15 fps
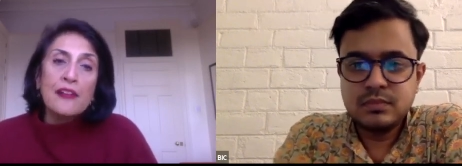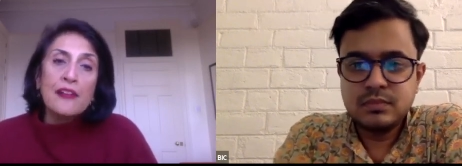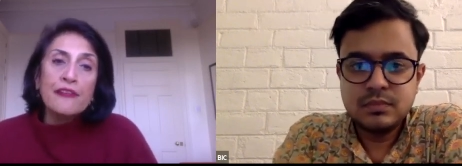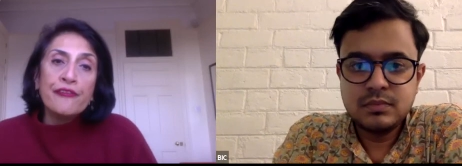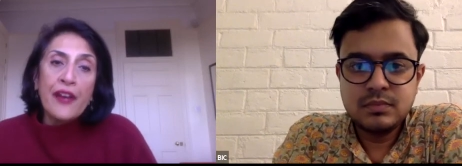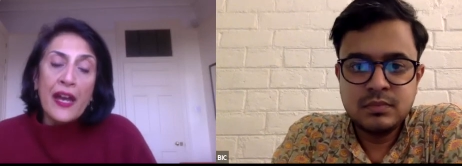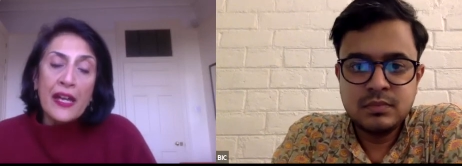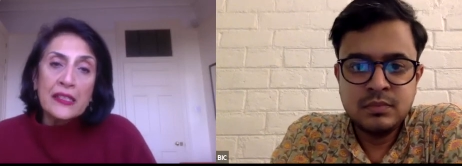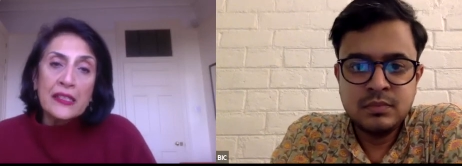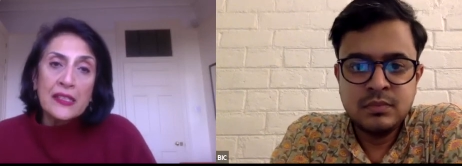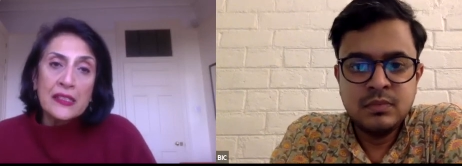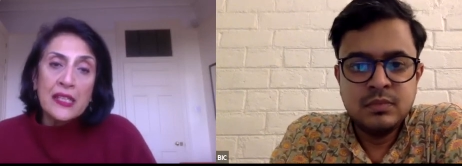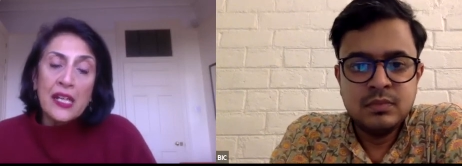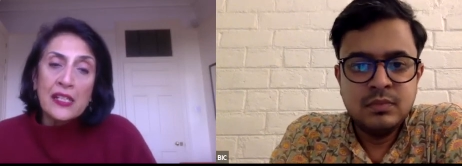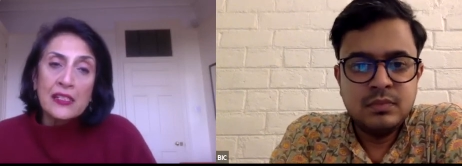Speaker 1: a fact
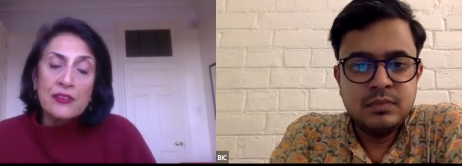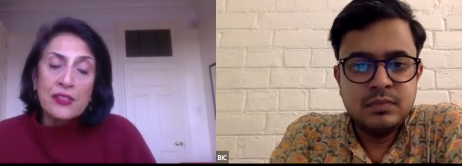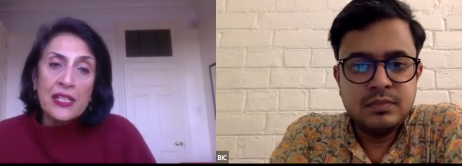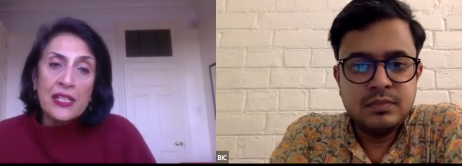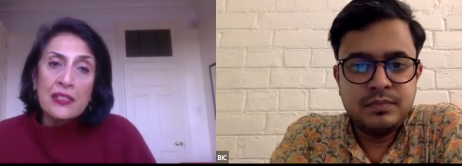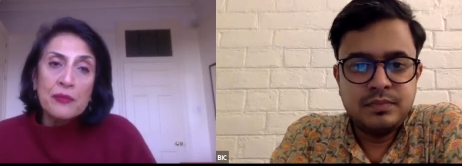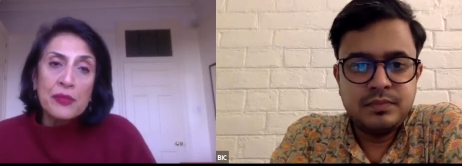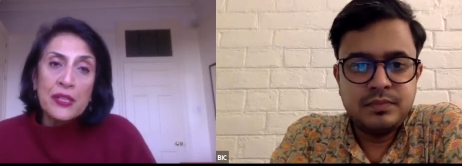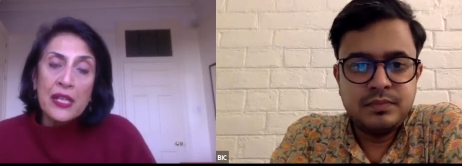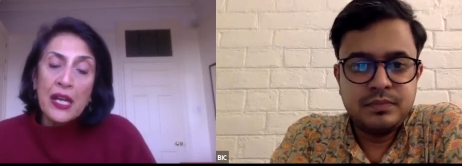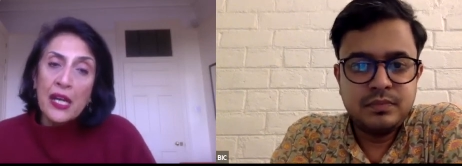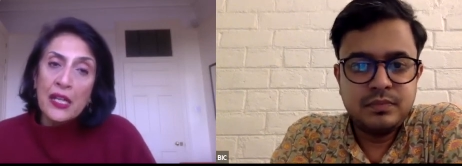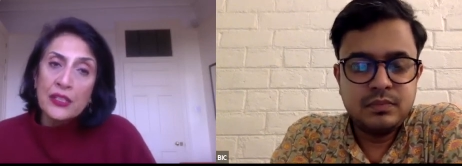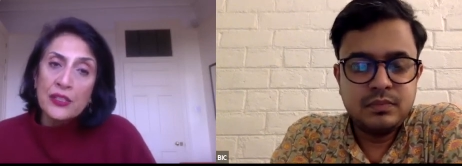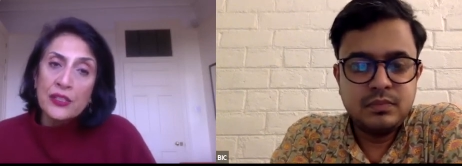that can't really be
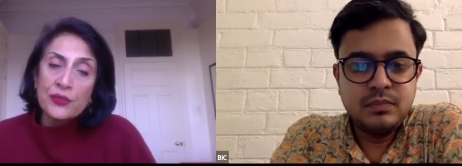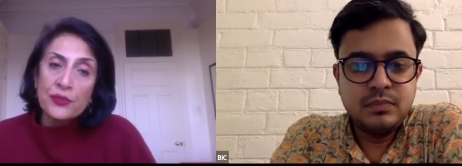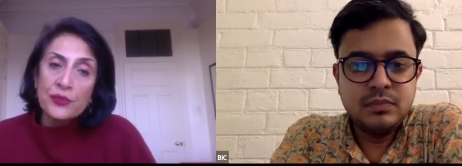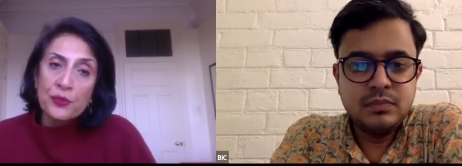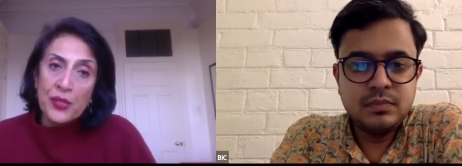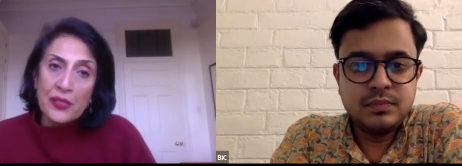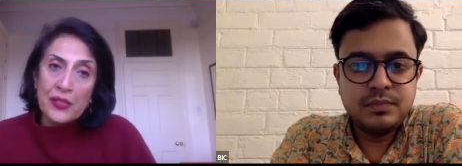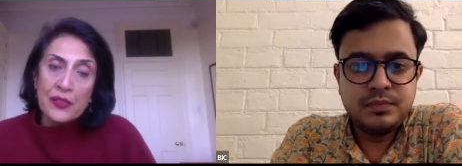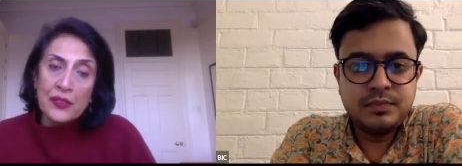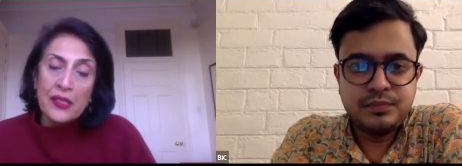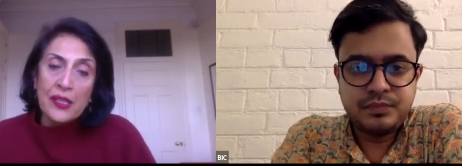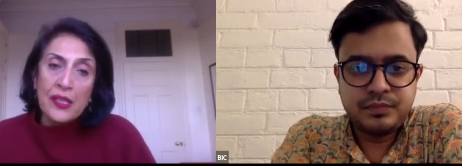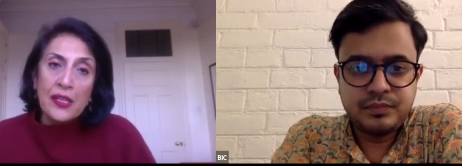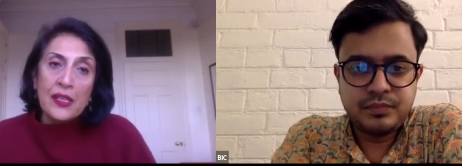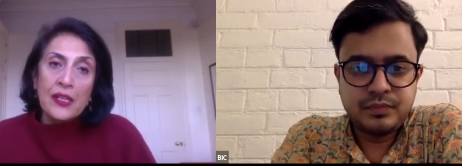argued with.
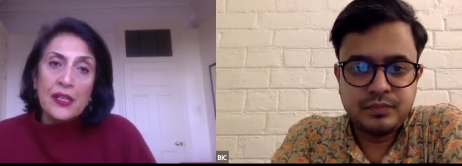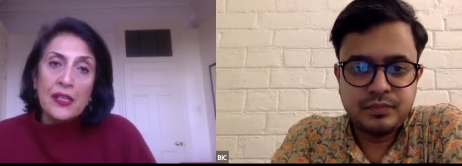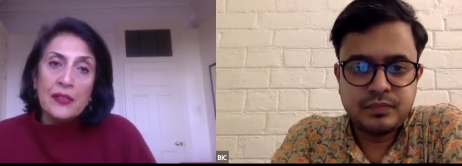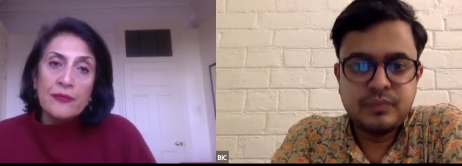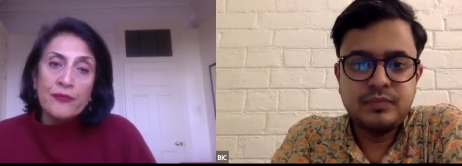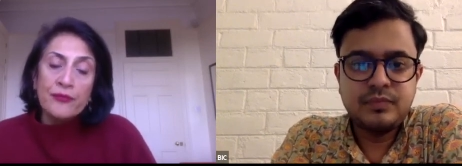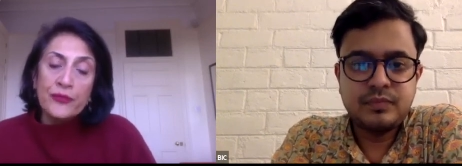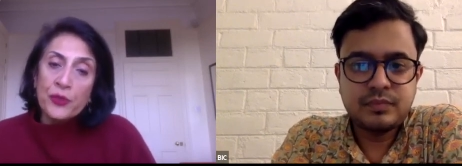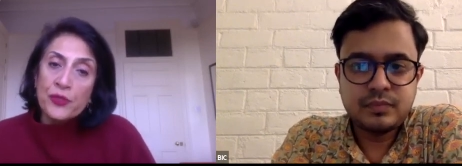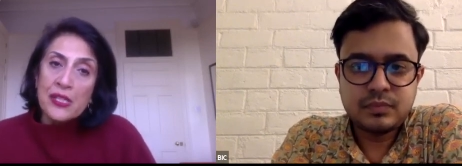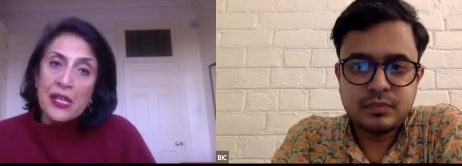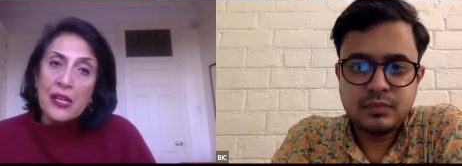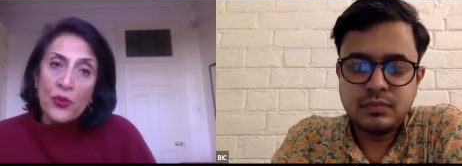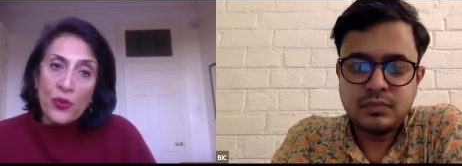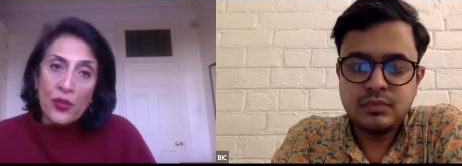Um, those
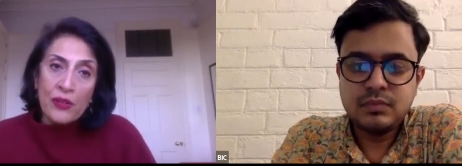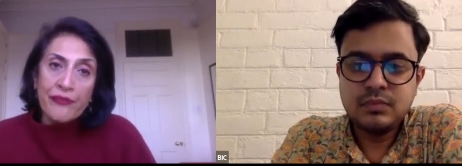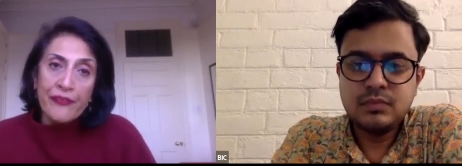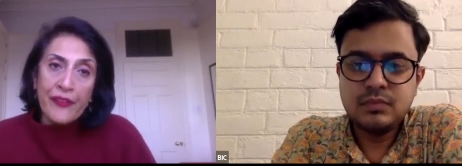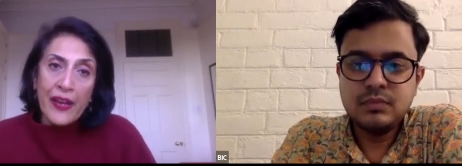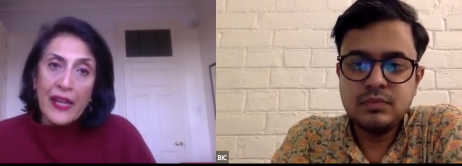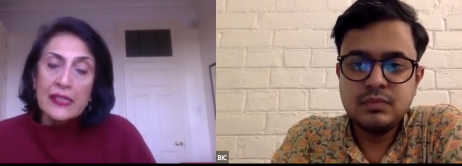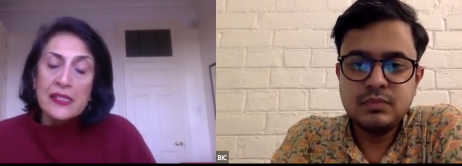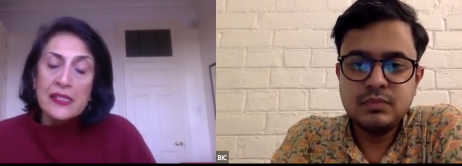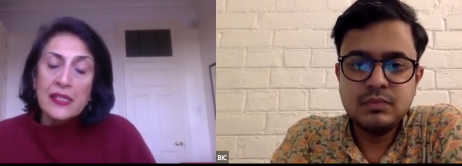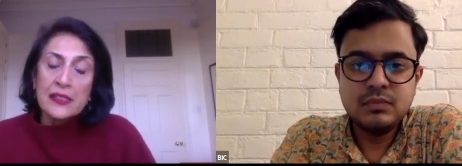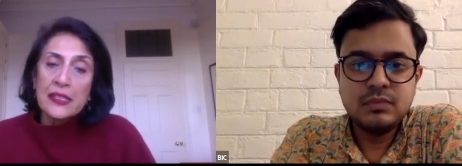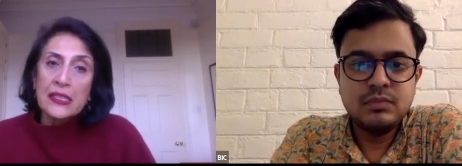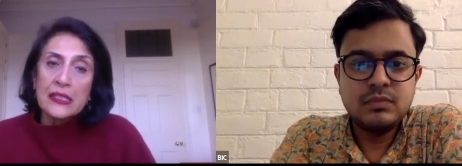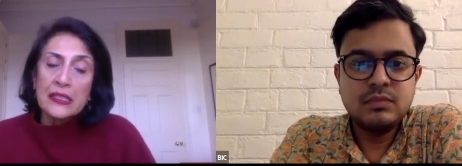are all facts,
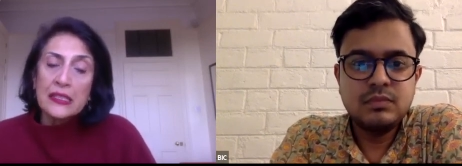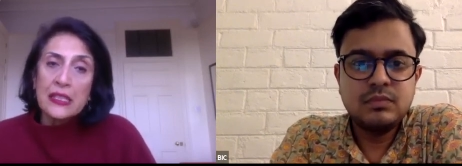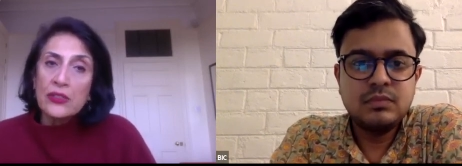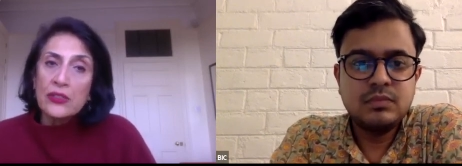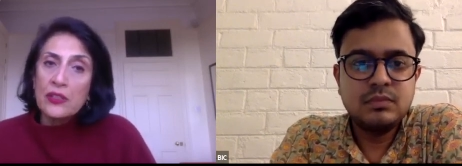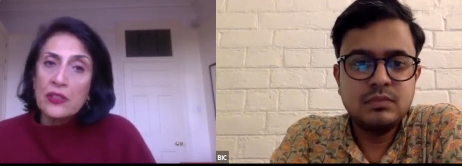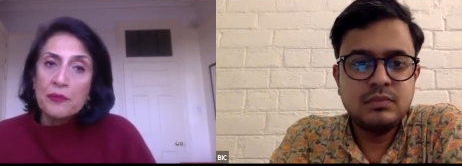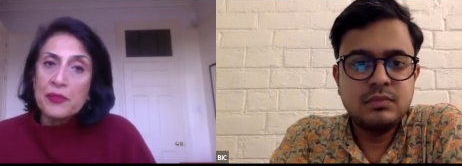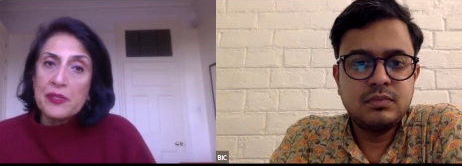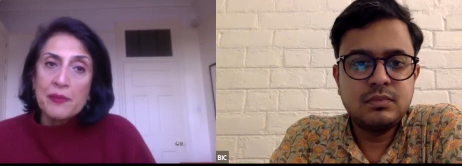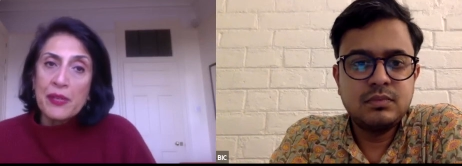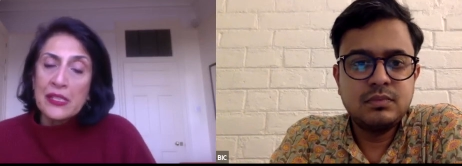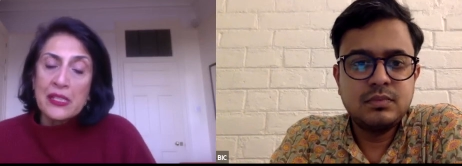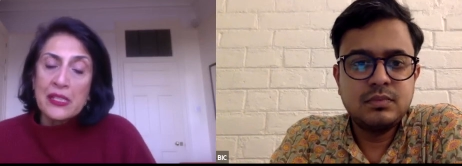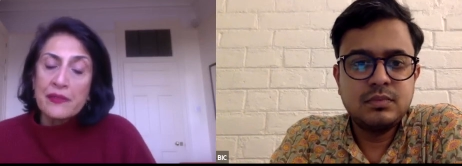I think. They're not
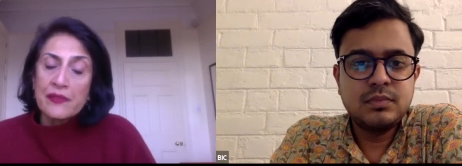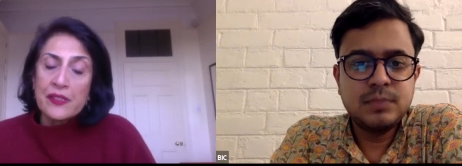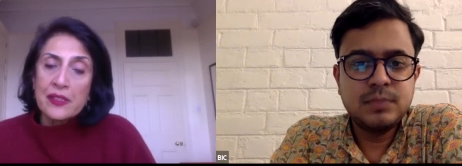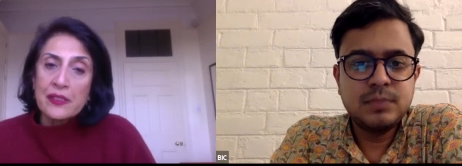perspectives.